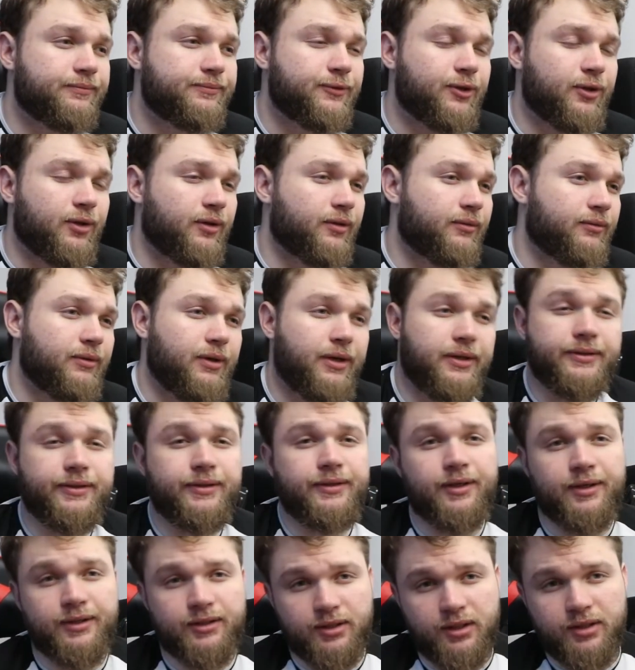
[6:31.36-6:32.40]
you know, I
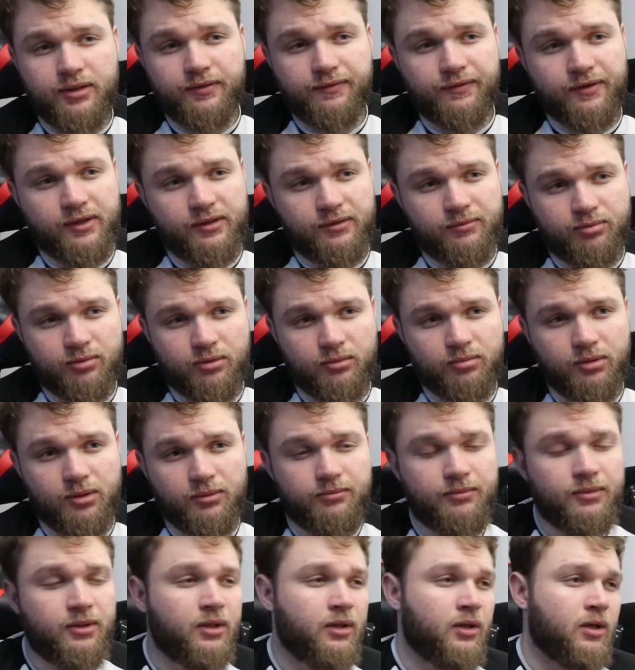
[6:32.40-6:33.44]
didn't identify the
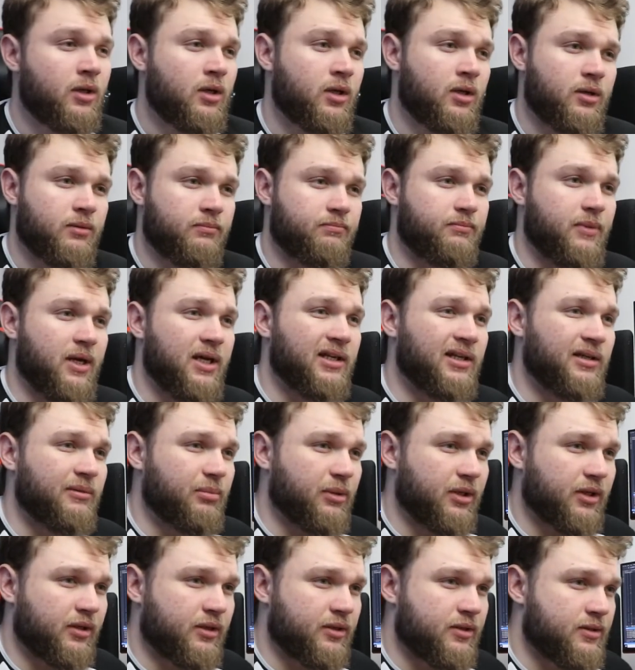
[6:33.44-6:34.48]
problem, mainly
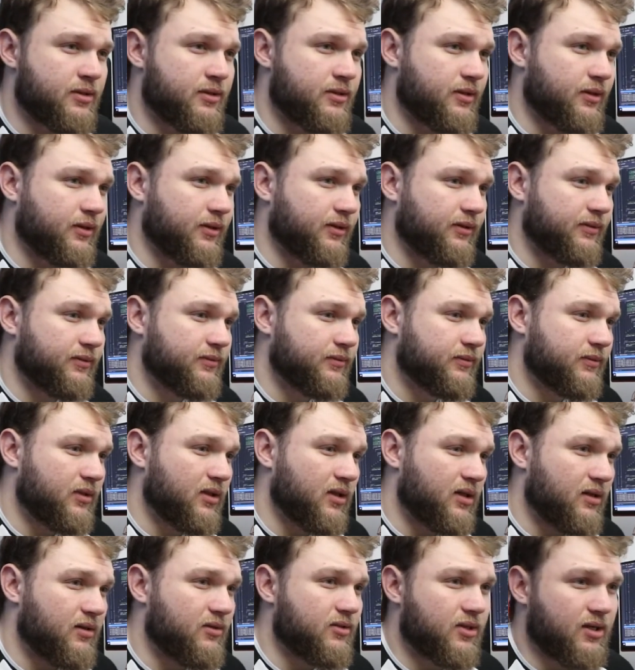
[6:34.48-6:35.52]
because I
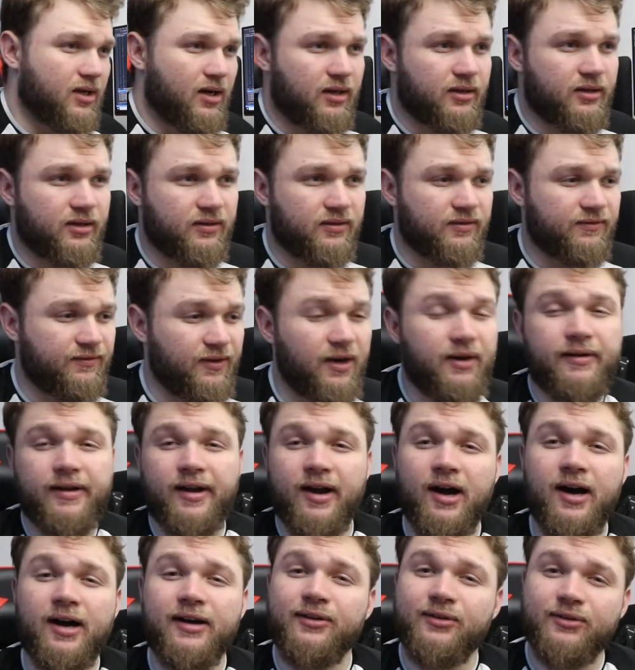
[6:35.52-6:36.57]
was kind of very
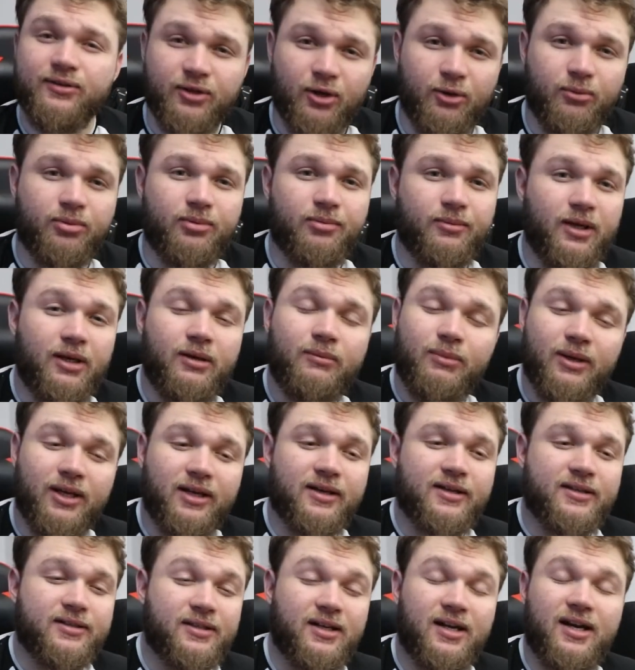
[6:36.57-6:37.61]
high on dopamine,
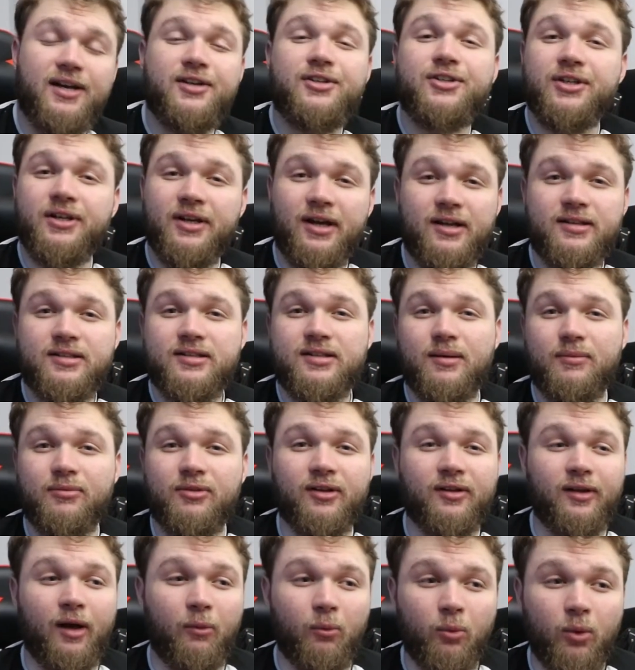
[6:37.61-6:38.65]
because I actually had
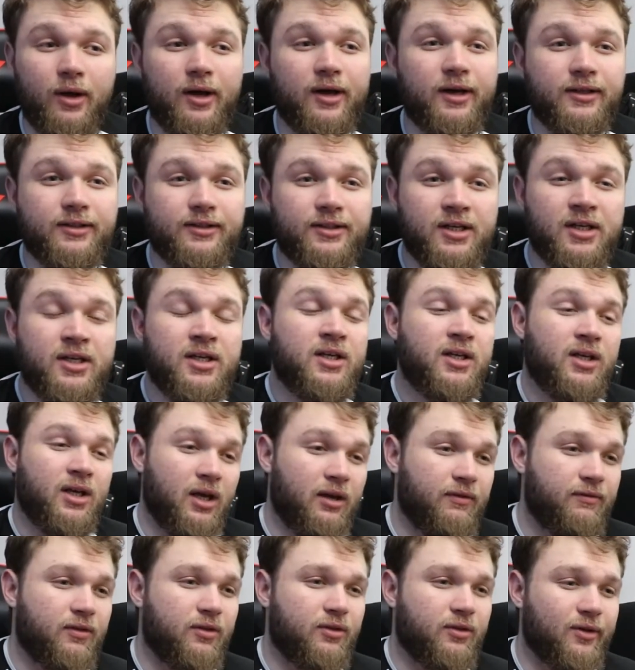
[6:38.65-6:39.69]
something that worked,
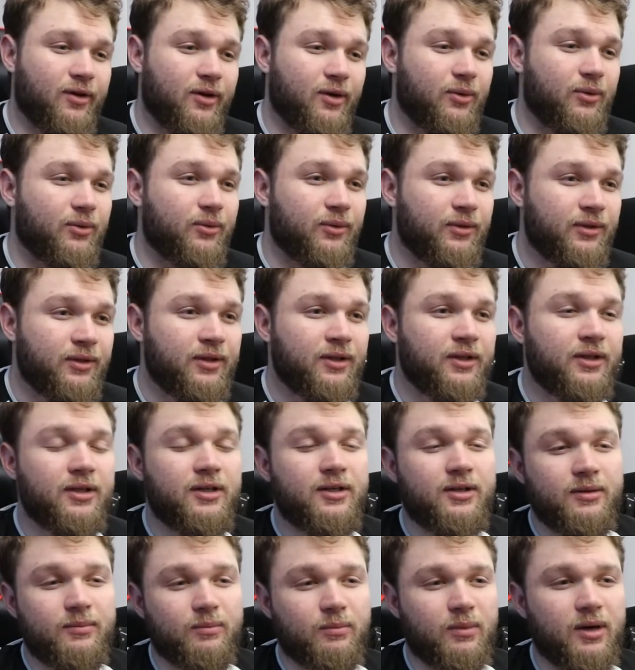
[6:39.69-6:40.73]
even though
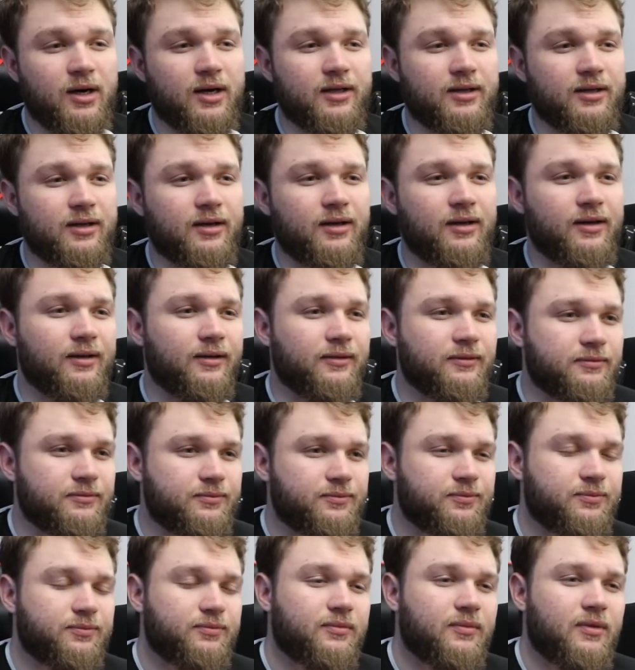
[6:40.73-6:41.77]
my
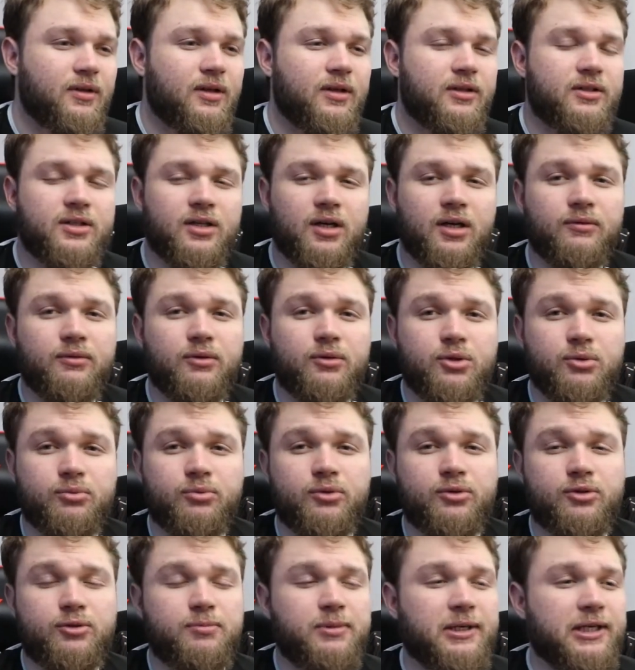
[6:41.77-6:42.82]
servos
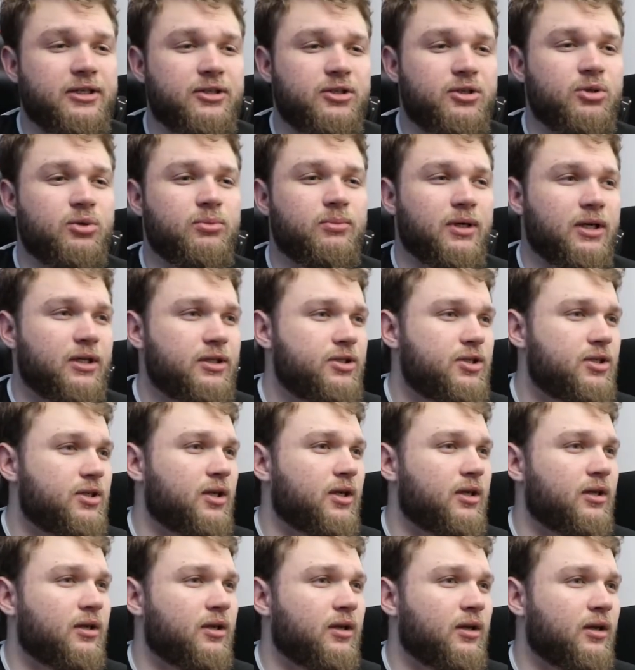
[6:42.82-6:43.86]
would spin too much
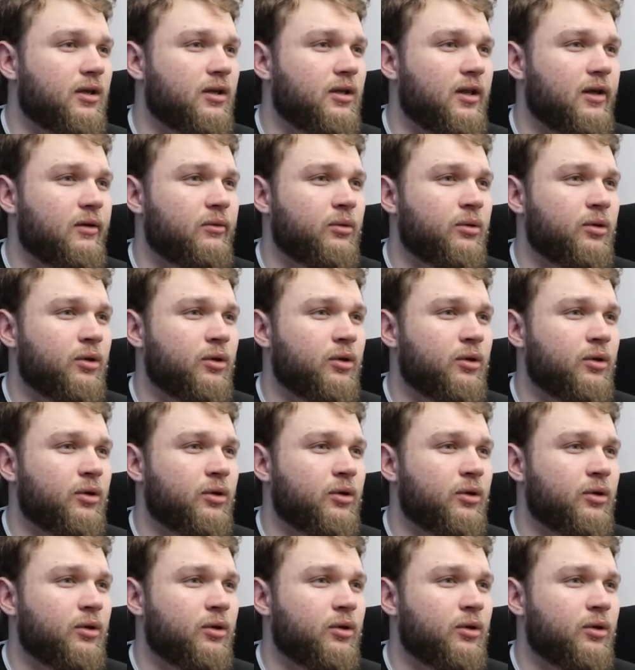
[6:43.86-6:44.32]
and they would